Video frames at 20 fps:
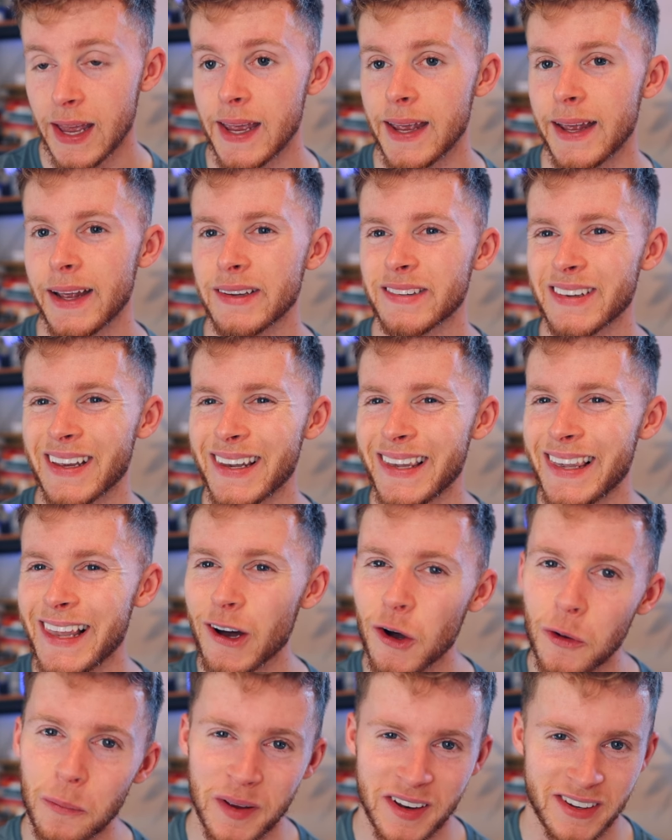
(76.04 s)
is a
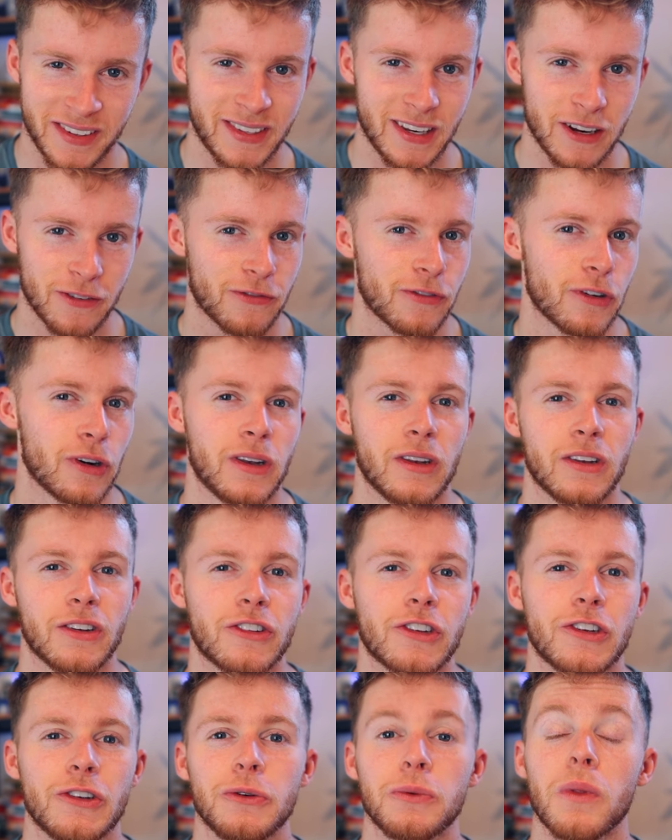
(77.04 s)
little bit different
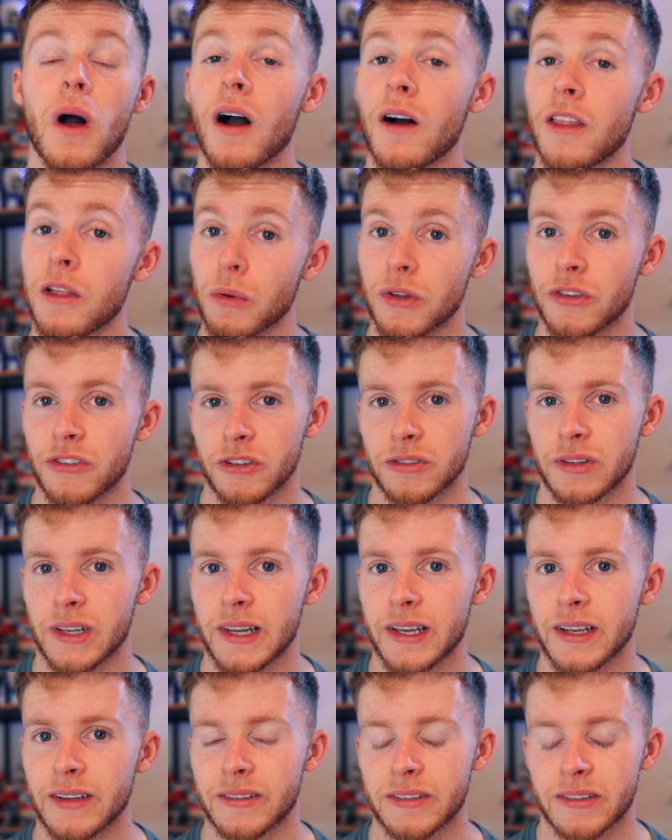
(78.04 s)
to the other ones on the
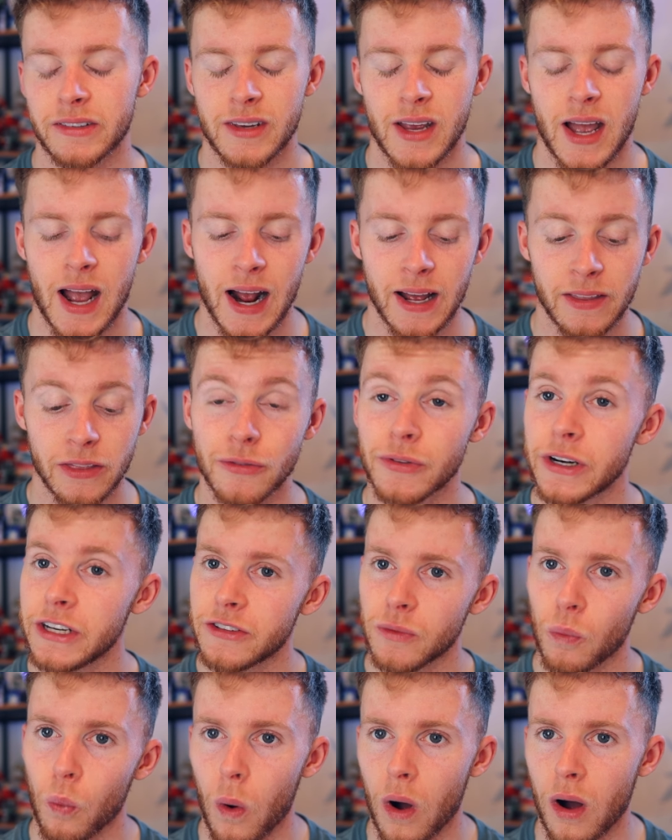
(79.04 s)
list. And the
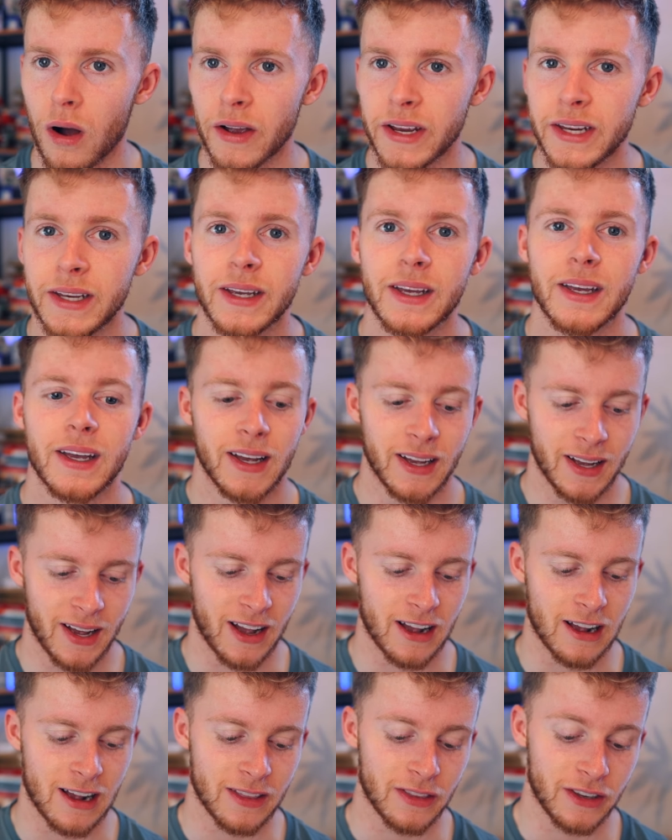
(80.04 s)
reason why
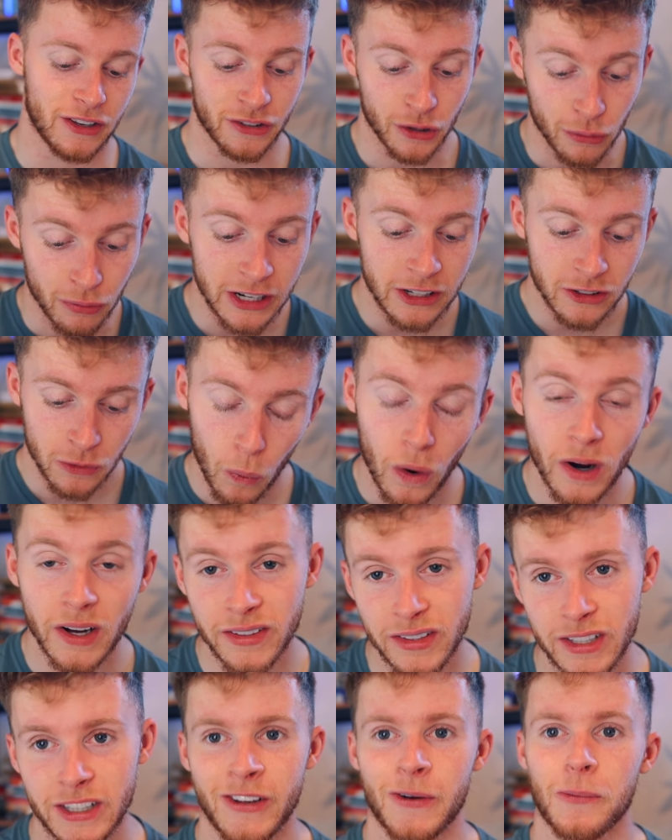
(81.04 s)
and the reason why
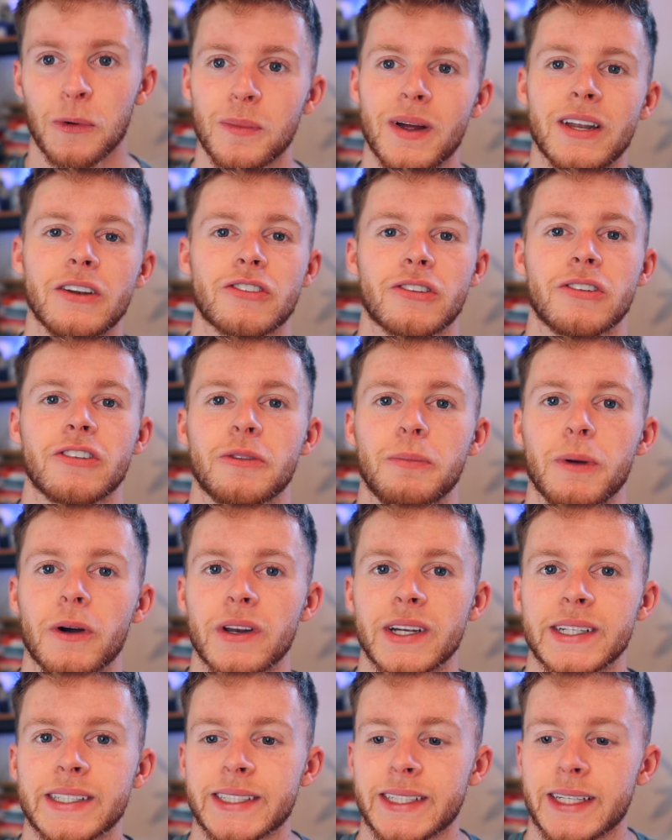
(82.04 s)
it's in the honorable mention, to be
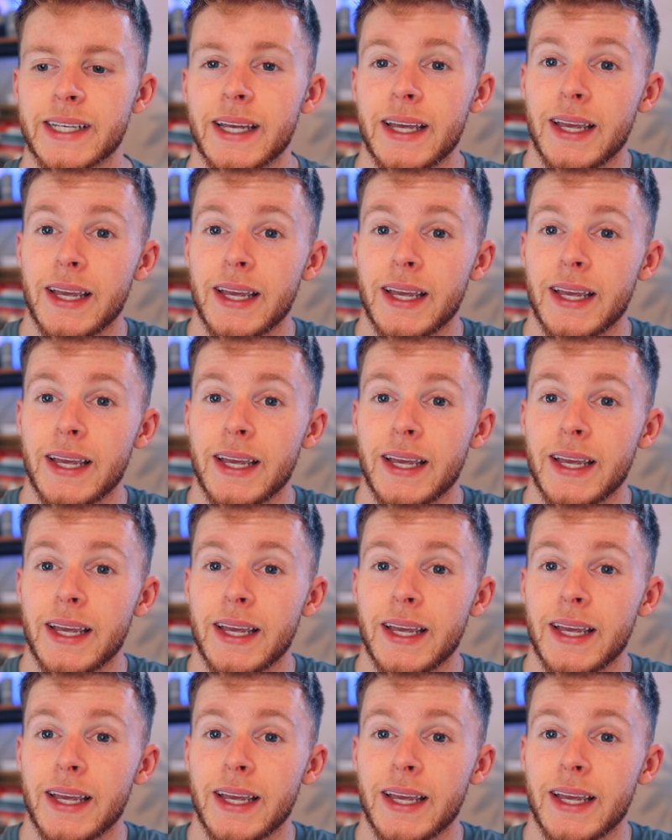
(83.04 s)
honest,